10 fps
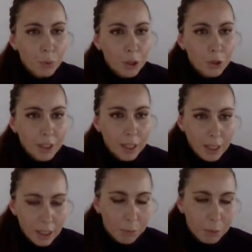Which is
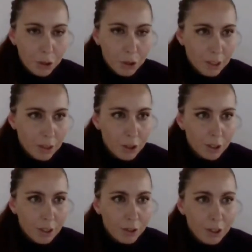highly ambitious and
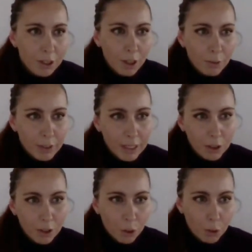agenda of
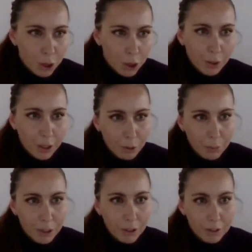
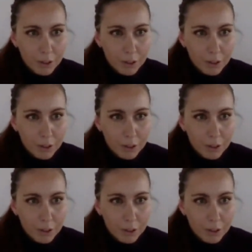socio-economic